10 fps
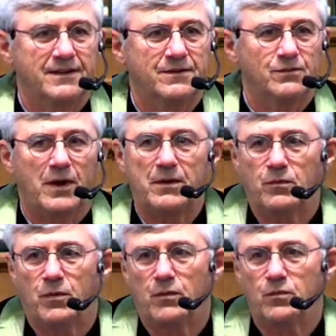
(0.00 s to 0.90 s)
Why,
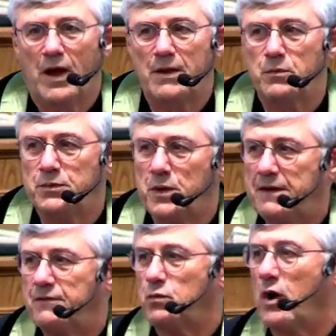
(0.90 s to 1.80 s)
why would we
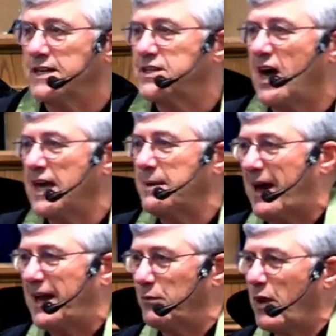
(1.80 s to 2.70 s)
even want to talk
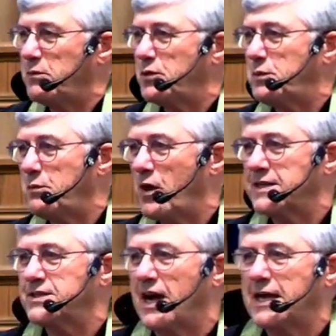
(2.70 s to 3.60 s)
about it? Why would we want
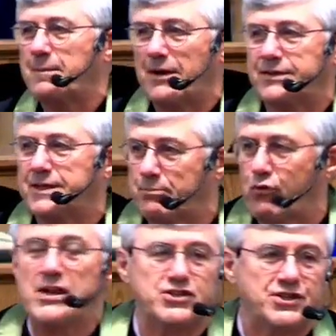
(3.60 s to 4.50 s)
to talk about
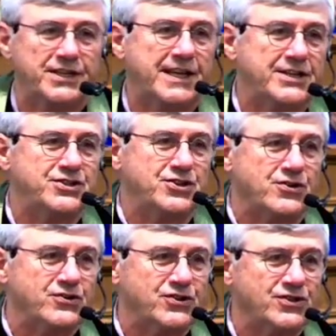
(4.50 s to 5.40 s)
depression in
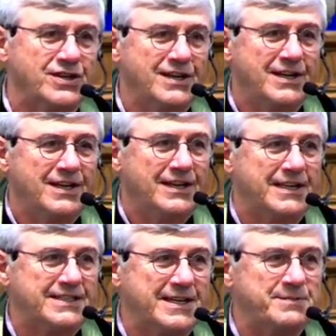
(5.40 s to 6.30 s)
church?
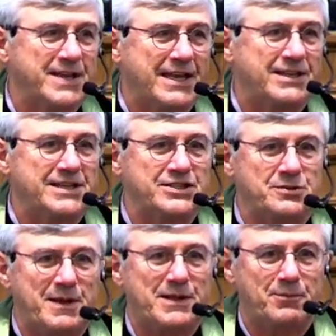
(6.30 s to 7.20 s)
It seems like this should
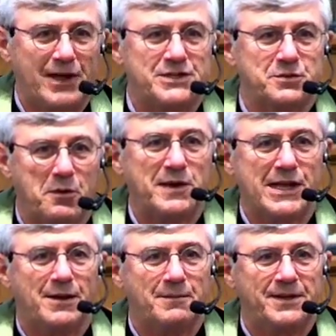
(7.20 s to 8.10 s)
be the place where we
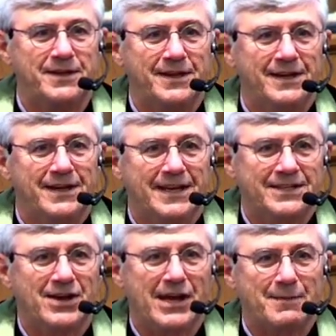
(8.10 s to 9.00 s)
come and, and
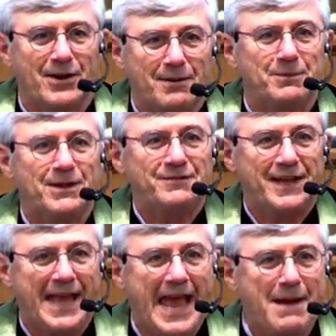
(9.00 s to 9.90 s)
talk about
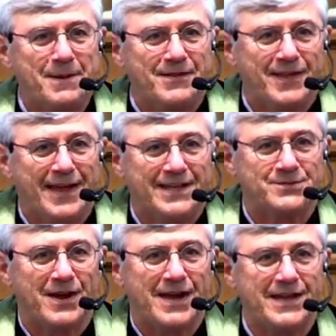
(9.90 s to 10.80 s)
uplifting, happy things,
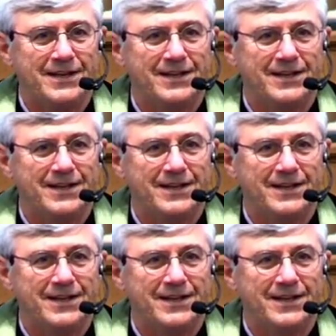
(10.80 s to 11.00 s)
right?